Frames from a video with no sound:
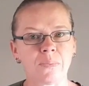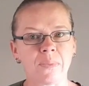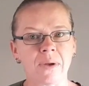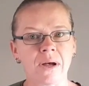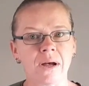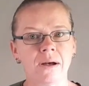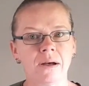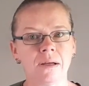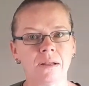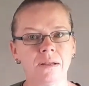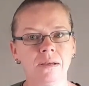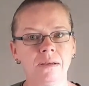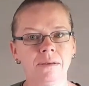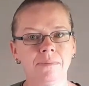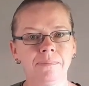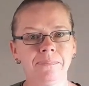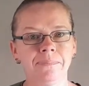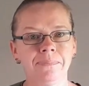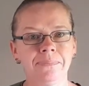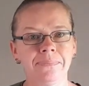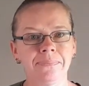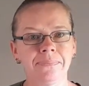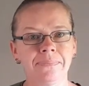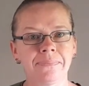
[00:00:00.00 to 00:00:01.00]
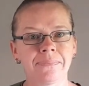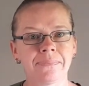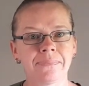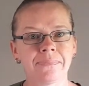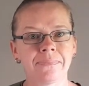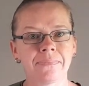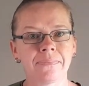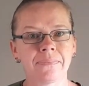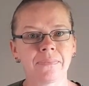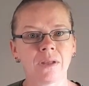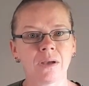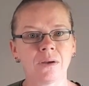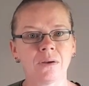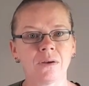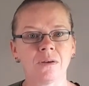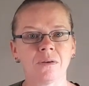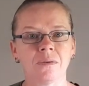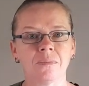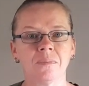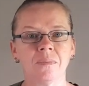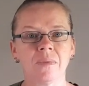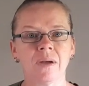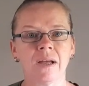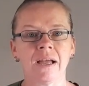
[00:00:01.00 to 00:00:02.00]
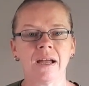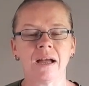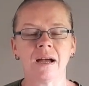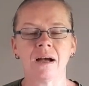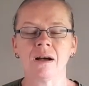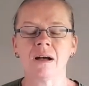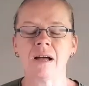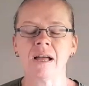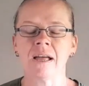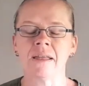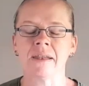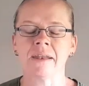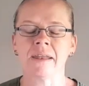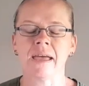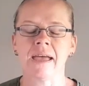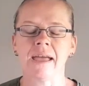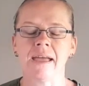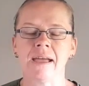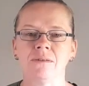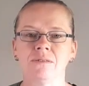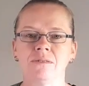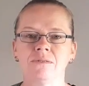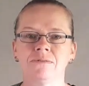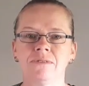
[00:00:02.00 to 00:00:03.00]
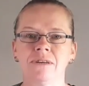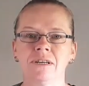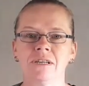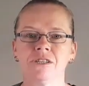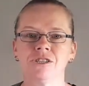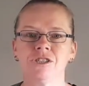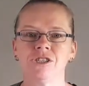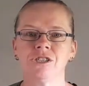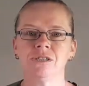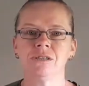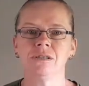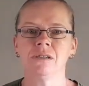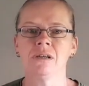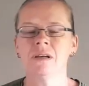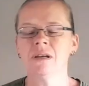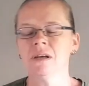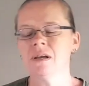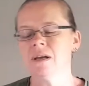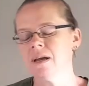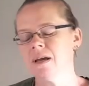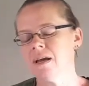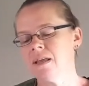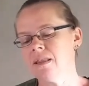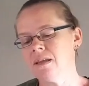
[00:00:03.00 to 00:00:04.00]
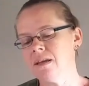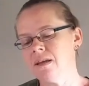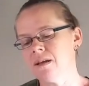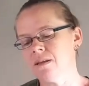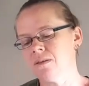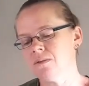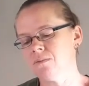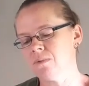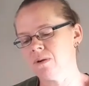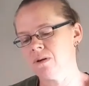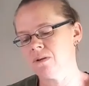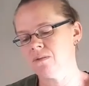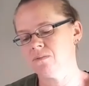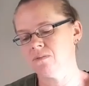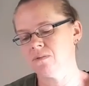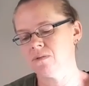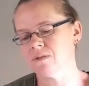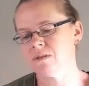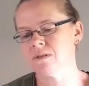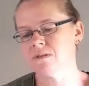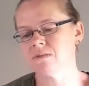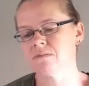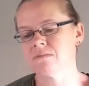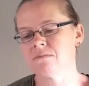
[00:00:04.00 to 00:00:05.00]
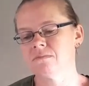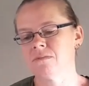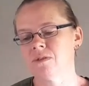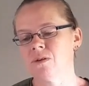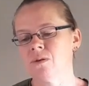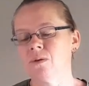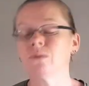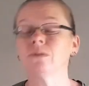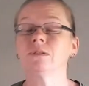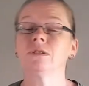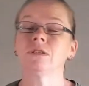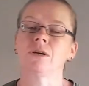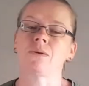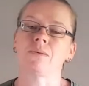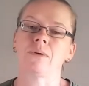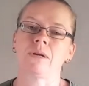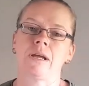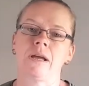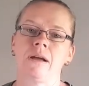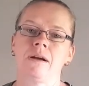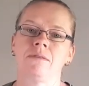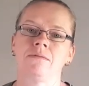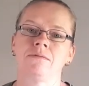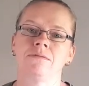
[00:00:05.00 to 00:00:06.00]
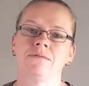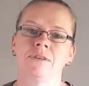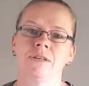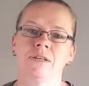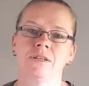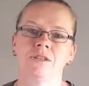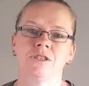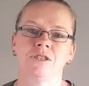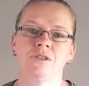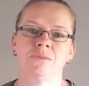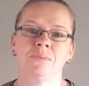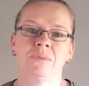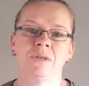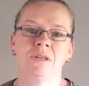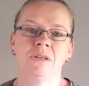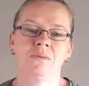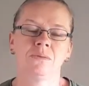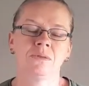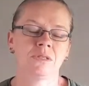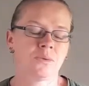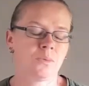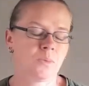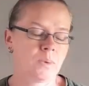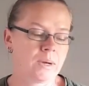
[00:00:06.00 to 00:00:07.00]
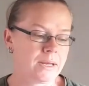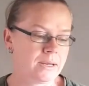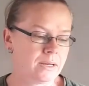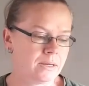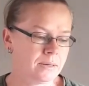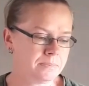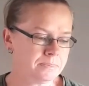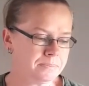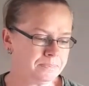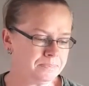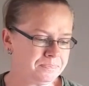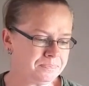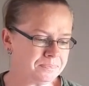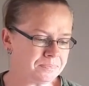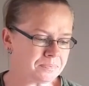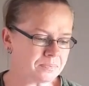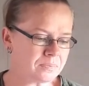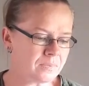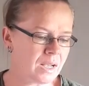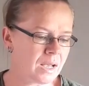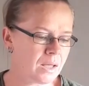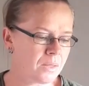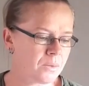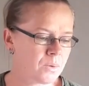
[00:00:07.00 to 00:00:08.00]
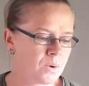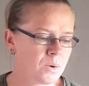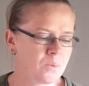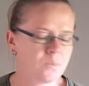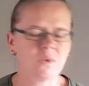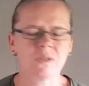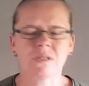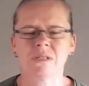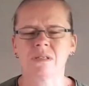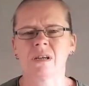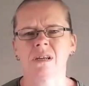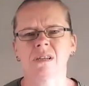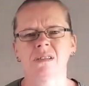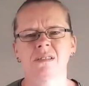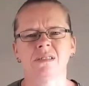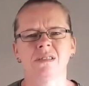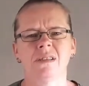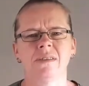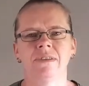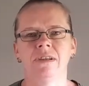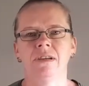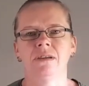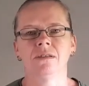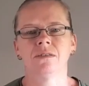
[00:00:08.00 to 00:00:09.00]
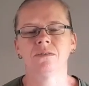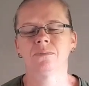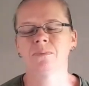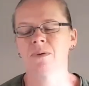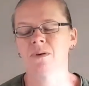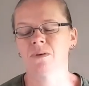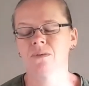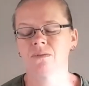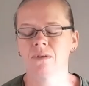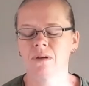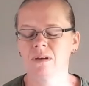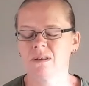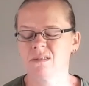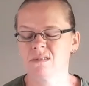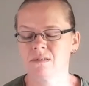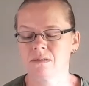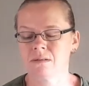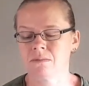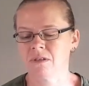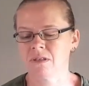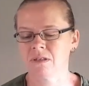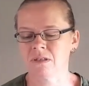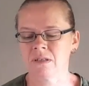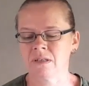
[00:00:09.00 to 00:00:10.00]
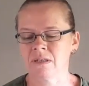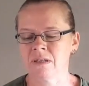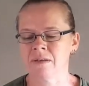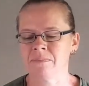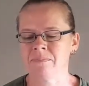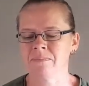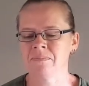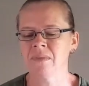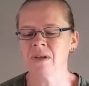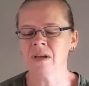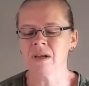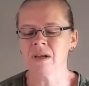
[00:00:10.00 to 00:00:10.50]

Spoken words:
party, an out function, and the other one was also an out function, but it was a wedding. The other one was like a 70th birthday or something like that.